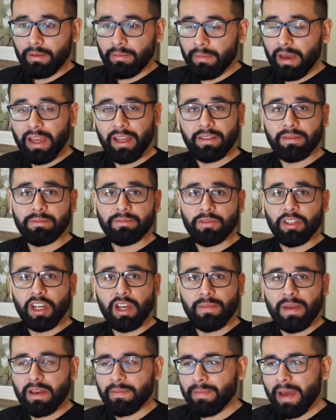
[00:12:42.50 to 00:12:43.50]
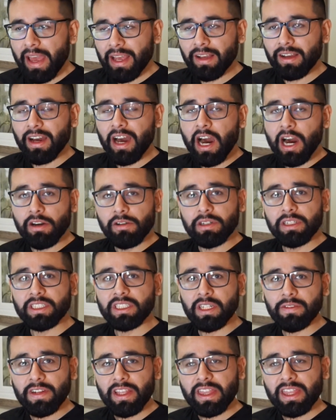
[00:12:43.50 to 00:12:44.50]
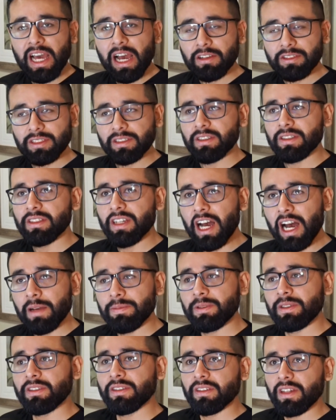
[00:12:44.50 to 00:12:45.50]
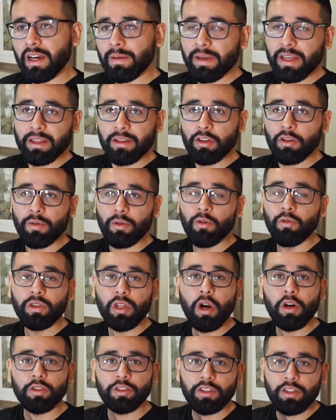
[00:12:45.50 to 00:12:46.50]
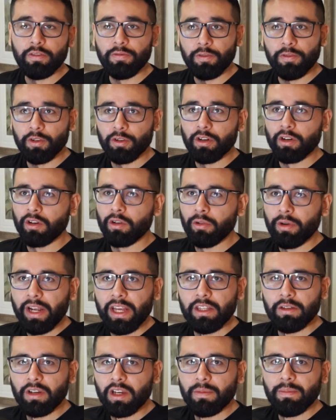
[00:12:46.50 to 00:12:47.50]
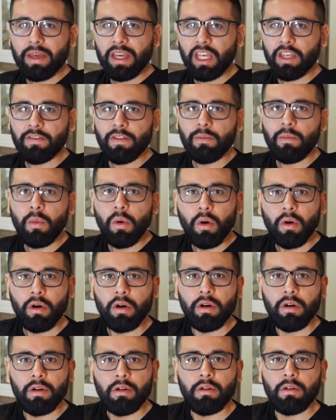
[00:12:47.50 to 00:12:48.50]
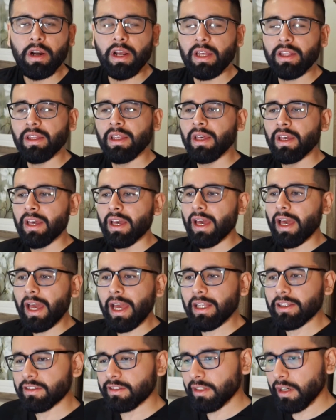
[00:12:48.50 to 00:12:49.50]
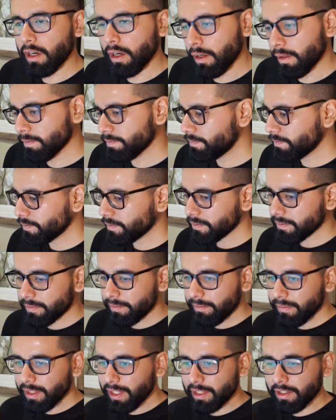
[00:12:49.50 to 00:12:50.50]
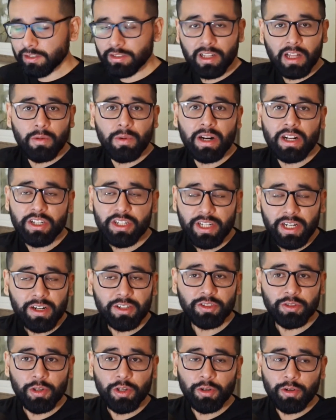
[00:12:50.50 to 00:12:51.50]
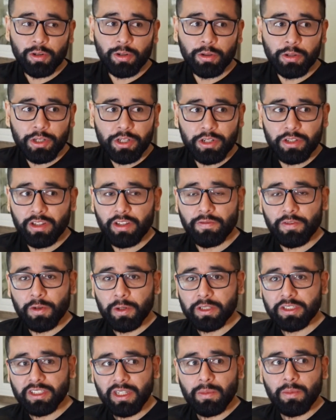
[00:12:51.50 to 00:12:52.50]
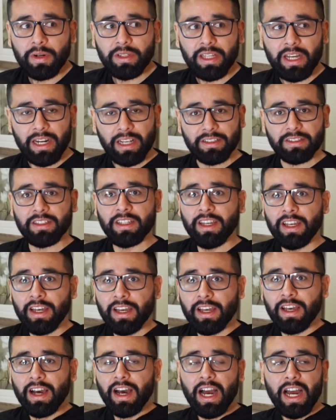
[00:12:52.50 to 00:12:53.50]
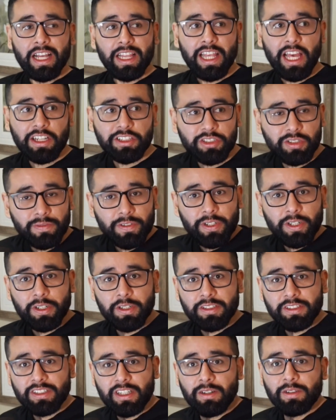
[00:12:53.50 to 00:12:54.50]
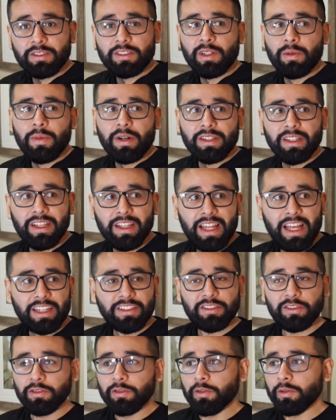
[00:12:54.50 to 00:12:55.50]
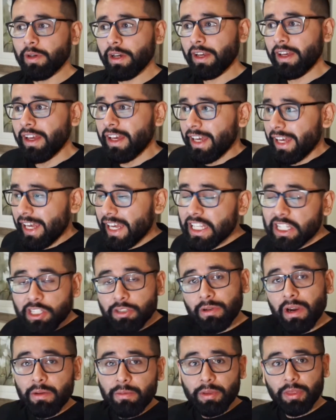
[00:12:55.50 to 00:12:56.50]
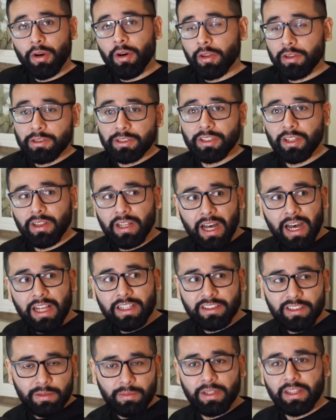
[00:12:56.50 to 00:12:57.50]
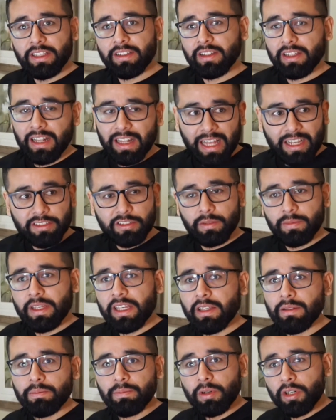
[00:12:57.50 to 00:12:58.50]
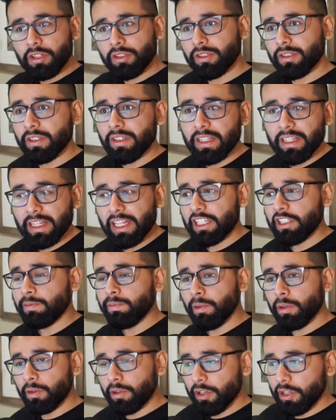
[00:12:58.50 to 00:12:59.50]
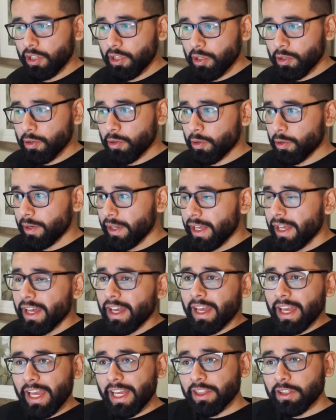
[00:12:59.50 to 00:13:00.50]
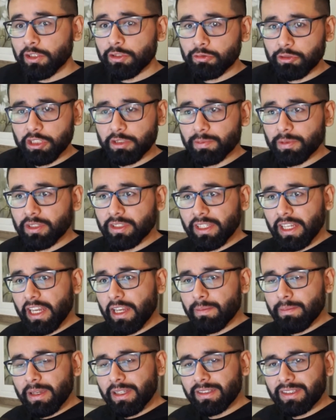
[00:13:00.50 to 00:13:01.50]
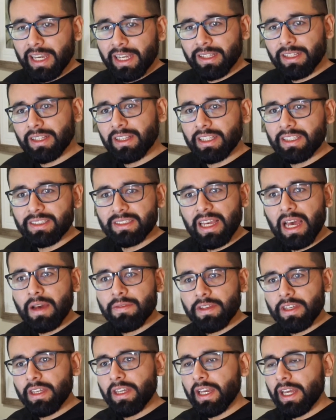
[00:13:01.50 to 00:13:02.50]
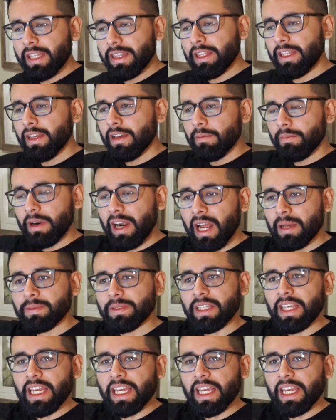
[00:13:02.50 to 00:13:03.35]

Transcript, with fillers: man, you can make bank 170,000 tops. I mean, you, who knows? If you're great, you can make even more, right? And so that's all I want to share. So, in conclusion, if you're someone that is highly extroverted, so, someone that likes to interact with others a lot, someone that likes to be in person and explore new industries per se and be technically savvy and perhaps